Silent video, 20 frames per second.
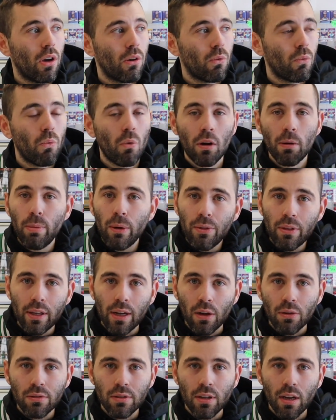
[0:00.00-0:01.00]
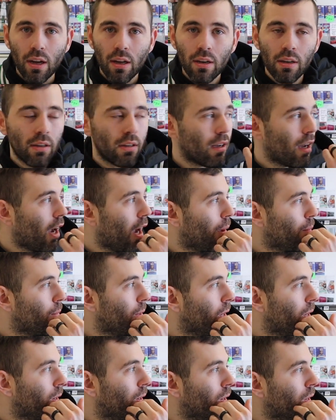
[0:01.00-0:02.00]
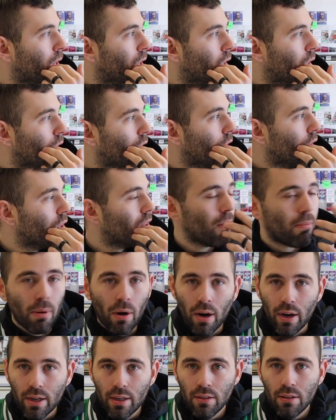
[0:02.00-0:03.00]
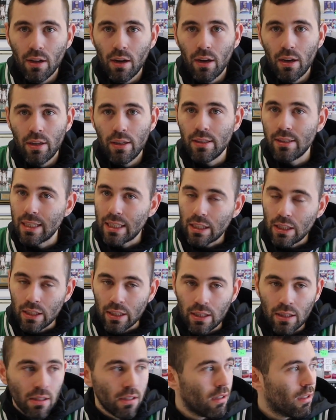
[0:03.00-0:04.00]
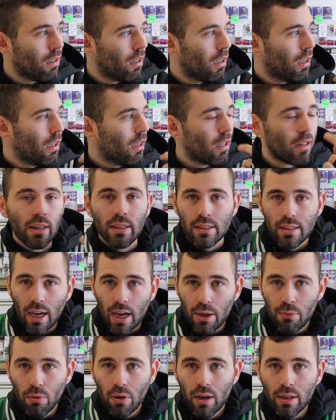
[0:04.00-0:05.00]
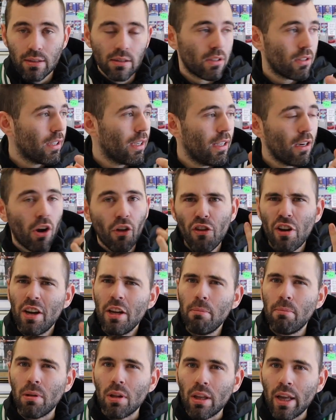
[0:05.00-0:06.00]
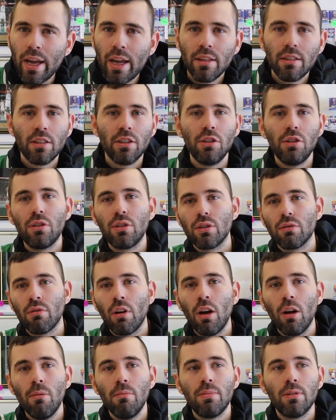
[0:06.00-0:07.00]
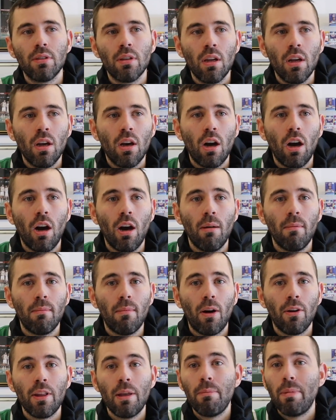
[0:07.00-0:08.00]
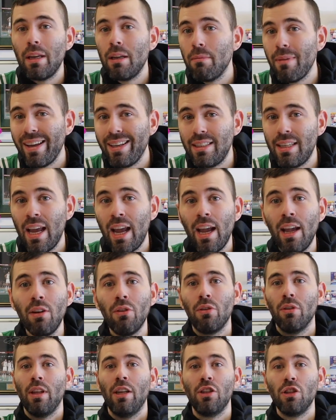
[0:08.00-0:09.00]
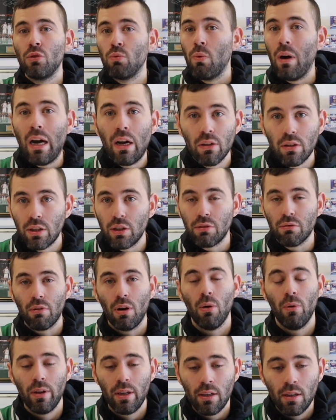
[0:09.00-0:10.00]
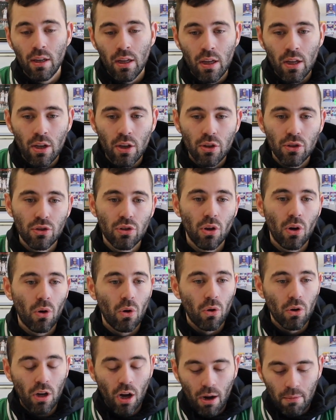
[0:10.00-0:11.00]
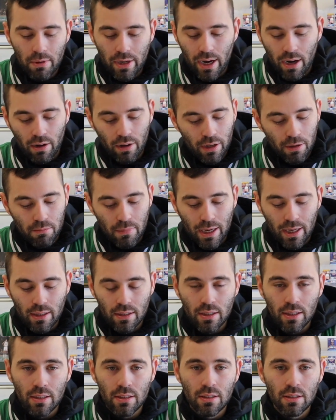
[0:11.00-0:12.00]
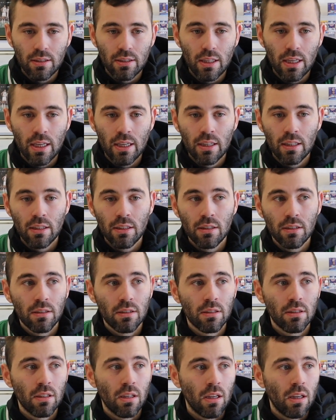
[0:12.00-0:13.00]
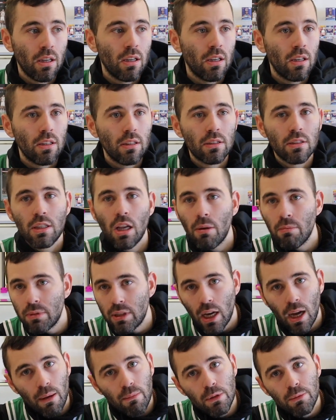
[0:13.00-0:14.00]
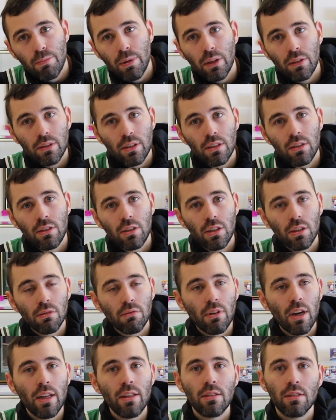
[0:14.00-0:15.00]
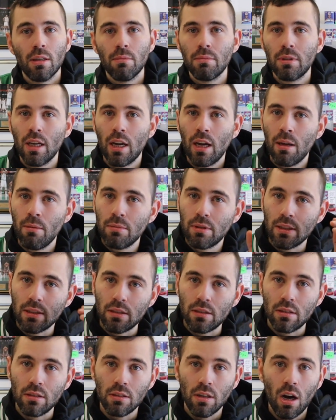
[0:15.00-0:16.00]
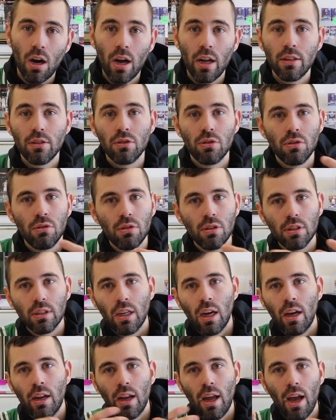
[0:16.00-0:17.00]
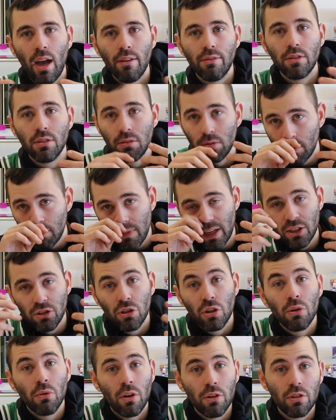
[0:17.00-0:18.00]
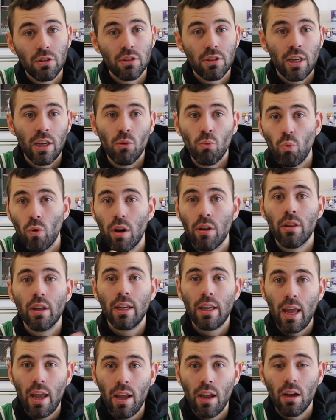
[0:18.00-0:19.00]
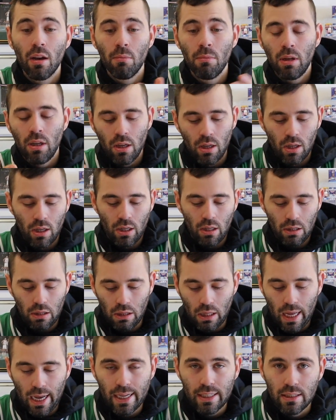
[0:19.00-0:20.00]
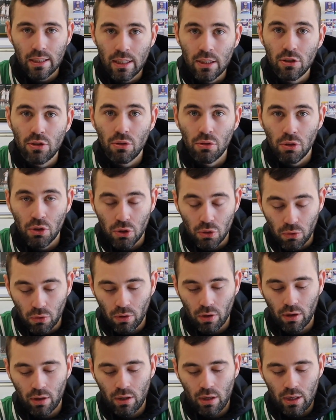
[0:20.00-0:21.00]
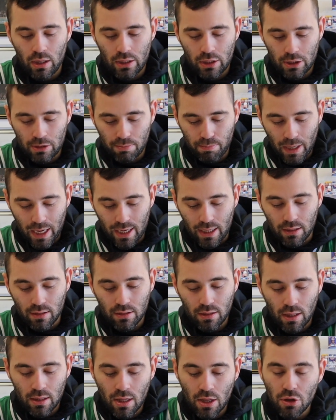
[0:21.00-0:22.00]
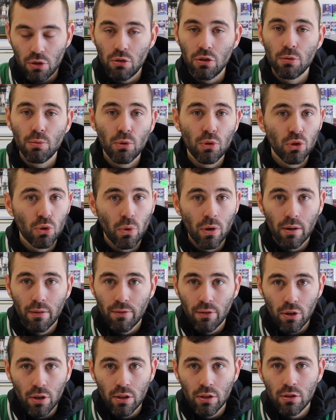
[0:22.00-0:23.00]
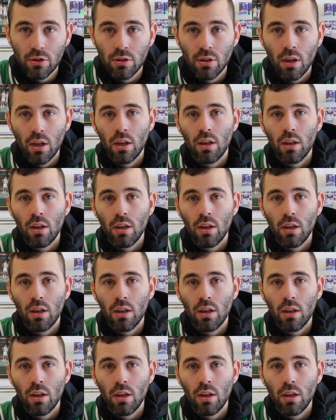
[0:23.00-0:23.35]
what about the outside? I mean, the parking lot, is it clean? The sidewalks clean? Are there any plants, any shrubs? Are they being maintained, or are they just wildly growing? So common area maintenance is sometimes built into your rent, sometimes it's not. So you just kind of have to make sure you understand where the CAM lies into your space. And then usable square footage.